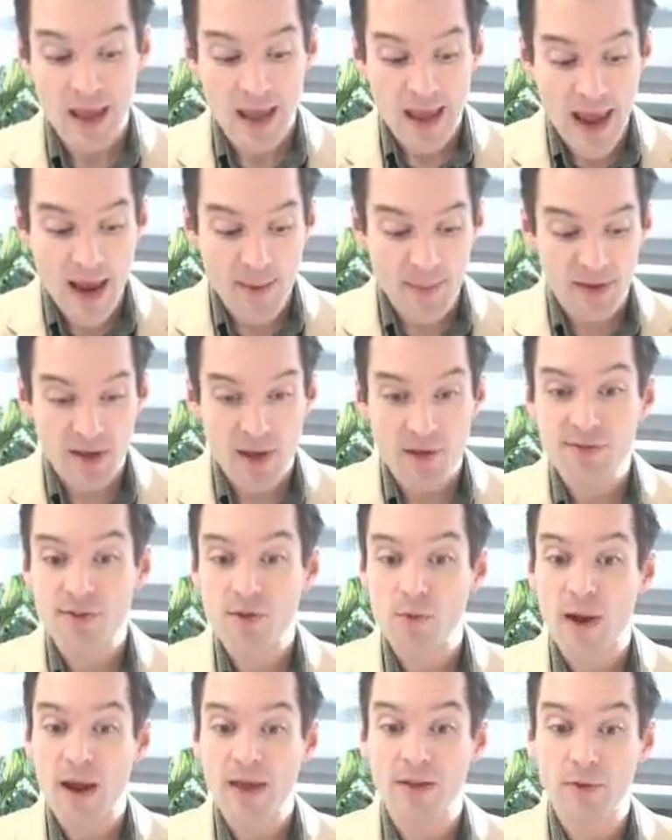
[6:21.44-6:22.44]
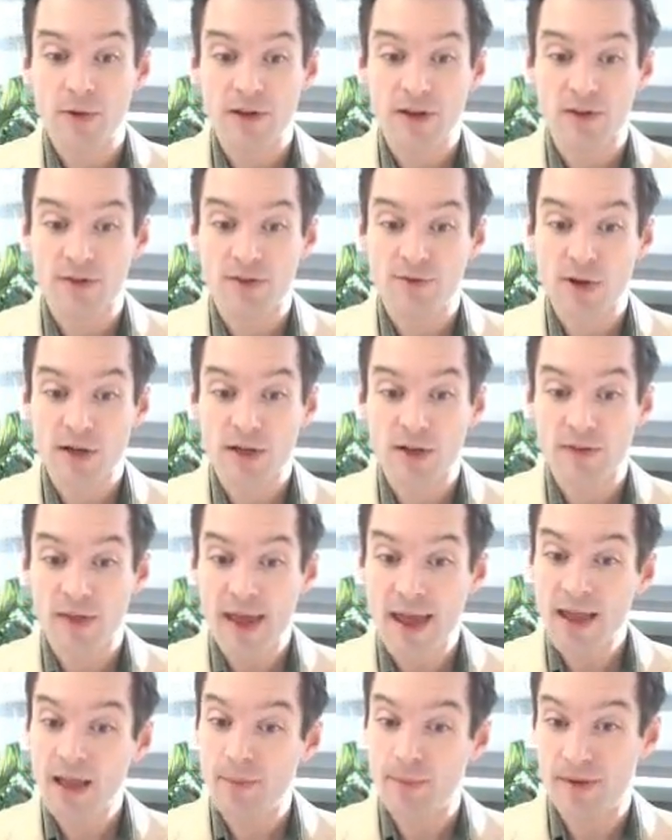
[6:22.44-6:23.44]
And because of the way that we constructed
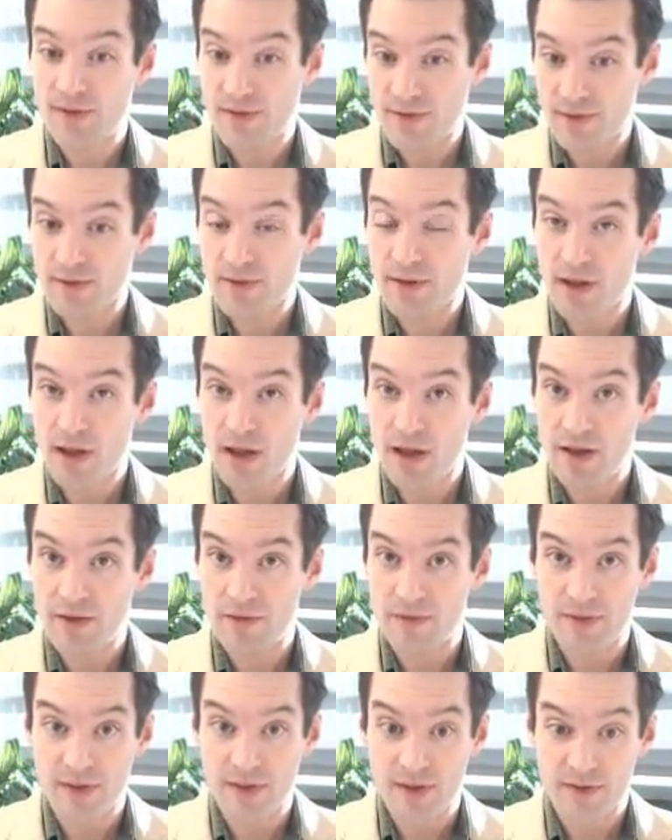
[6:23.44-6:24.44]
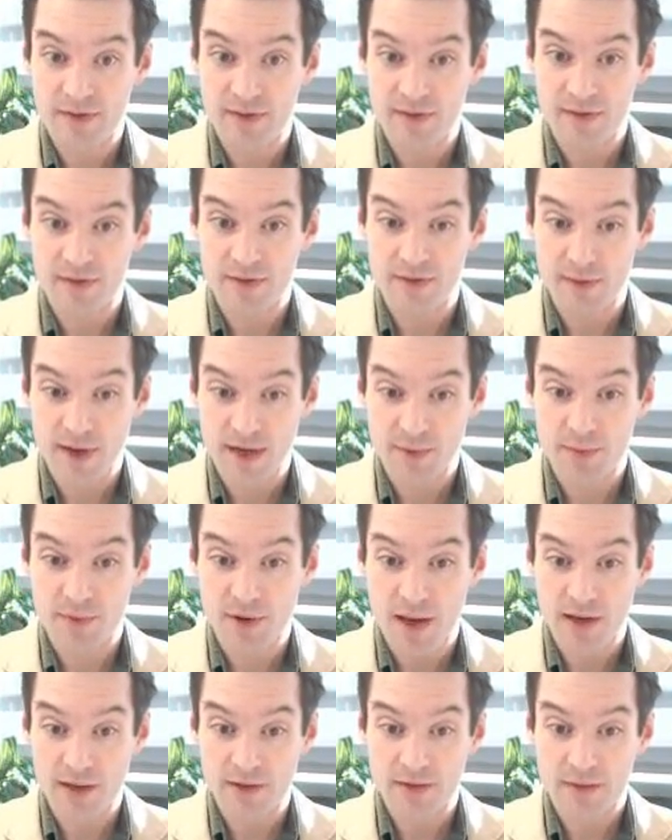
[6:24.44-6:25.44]
the elements of this direct
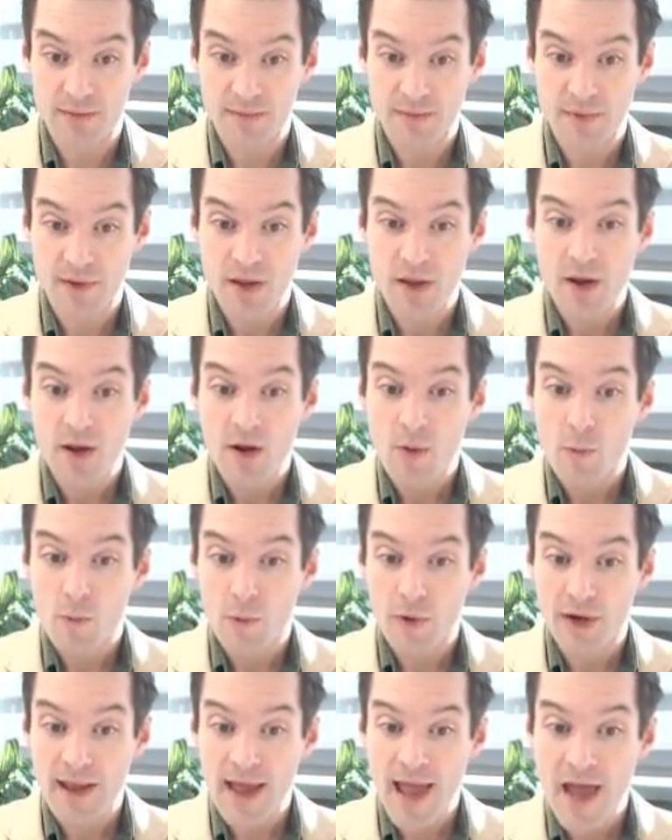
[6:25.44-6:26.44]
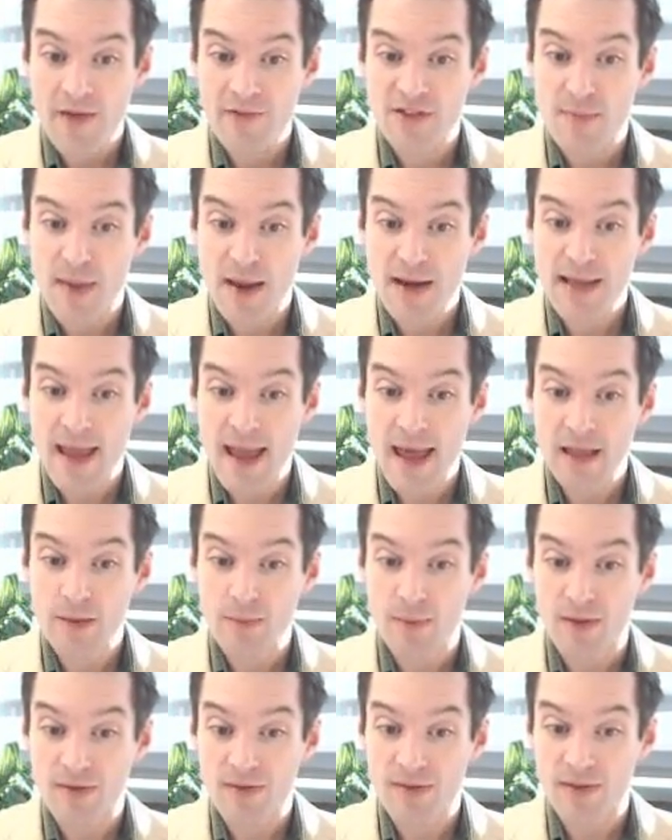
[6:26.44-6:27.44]
product, we're going to have as many
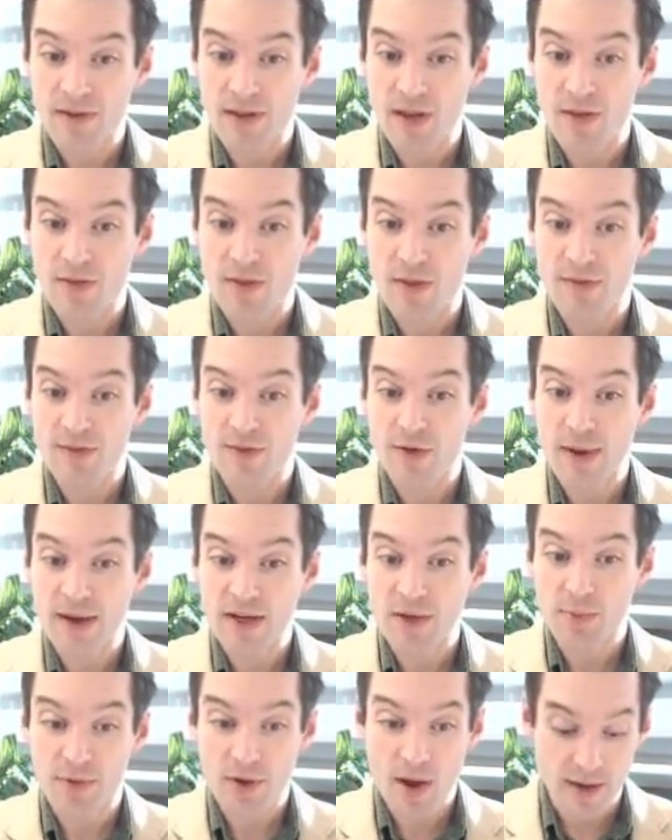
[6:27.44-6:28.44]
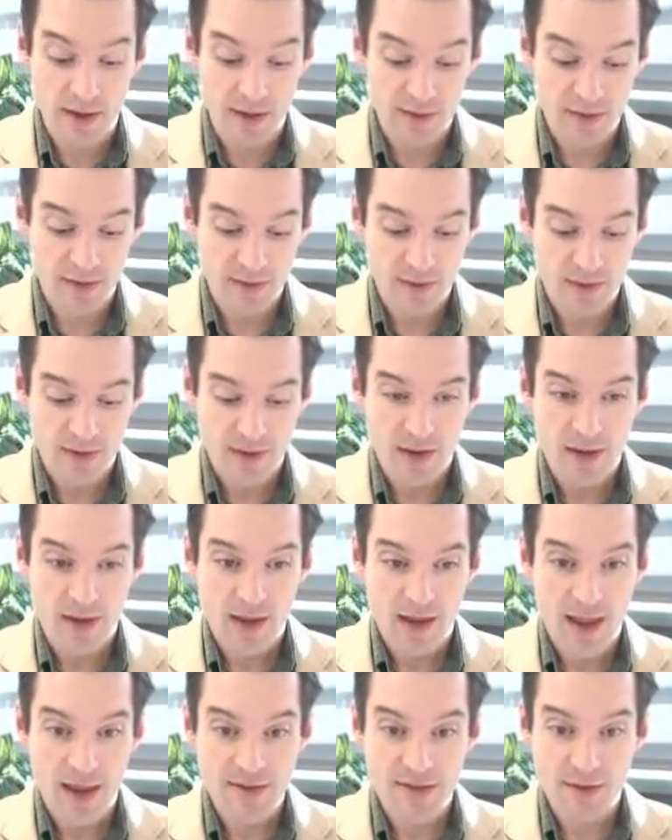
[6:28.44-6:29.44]
elements in this direct product
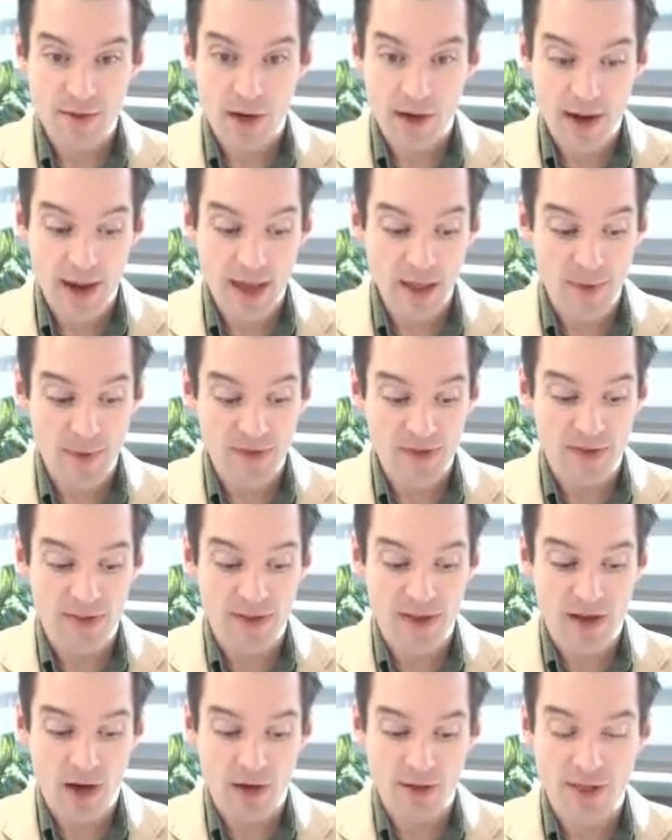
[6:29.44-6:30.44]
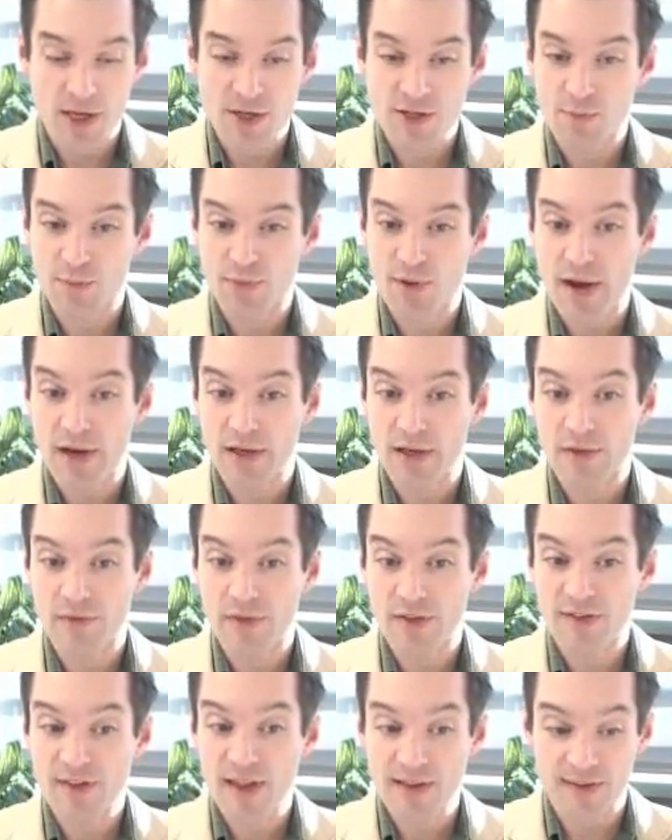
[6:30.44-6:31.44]
as there are elements in the Cartesian product of
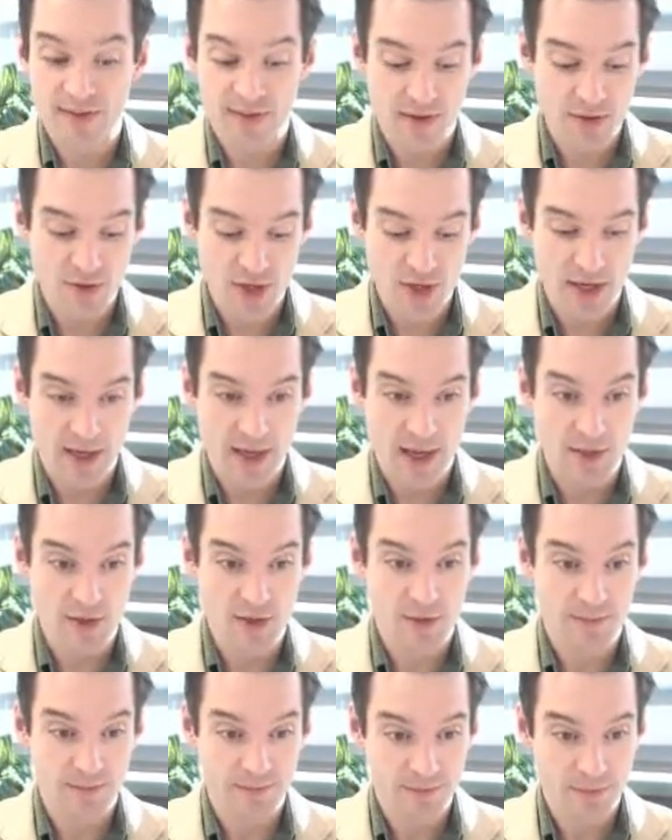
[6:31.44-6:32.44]
the sets G and H.